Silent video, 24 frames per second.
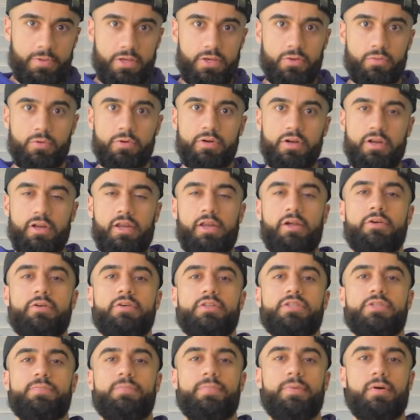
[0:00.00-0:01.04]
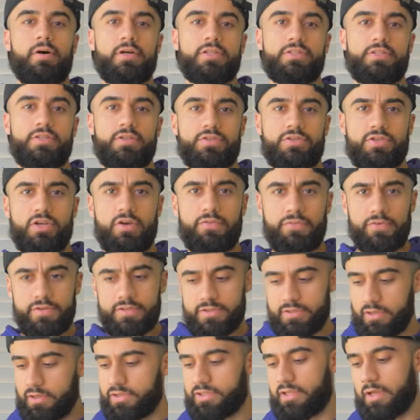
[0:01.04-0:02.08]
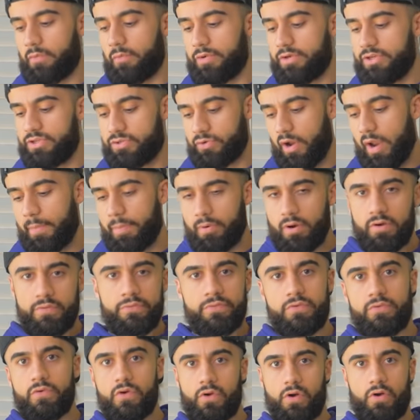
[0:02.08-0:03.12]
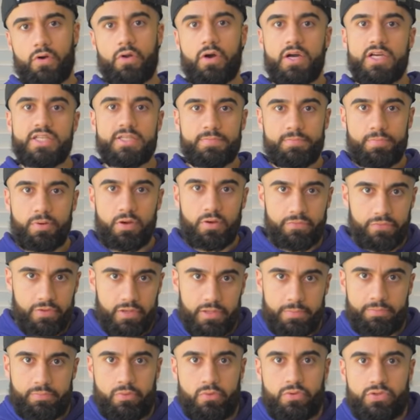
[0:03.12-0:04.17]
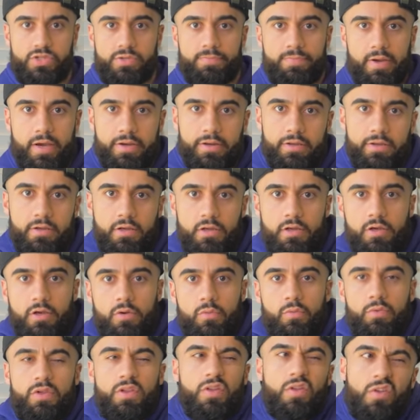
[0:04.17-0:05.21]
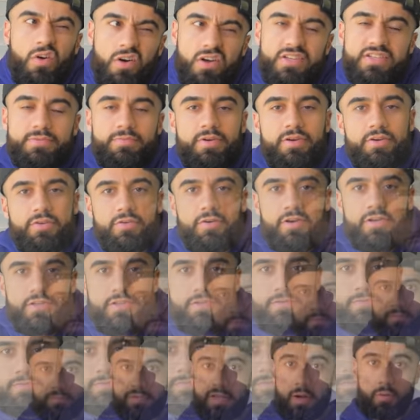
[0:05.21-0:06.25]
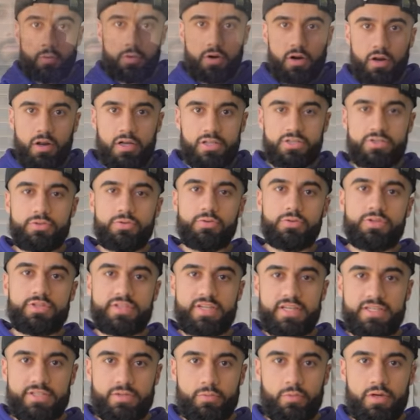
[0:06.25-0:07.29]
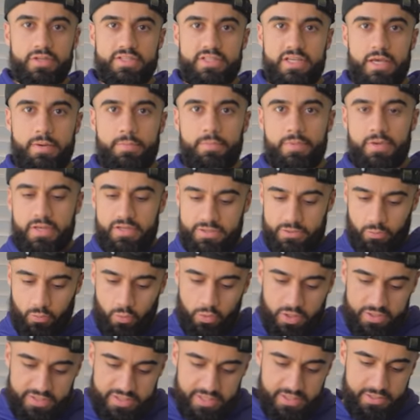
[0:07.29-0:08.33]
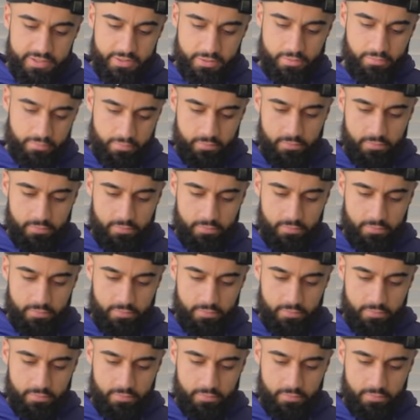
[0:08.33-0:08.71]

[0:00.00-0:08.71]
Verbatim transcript: that you want, allowing it to bind to the surface, so that when you scrape it off, you've got a nice, perfectly portioned patty with a nice amount of crust. Now what I like to do to test the right temp is a water test,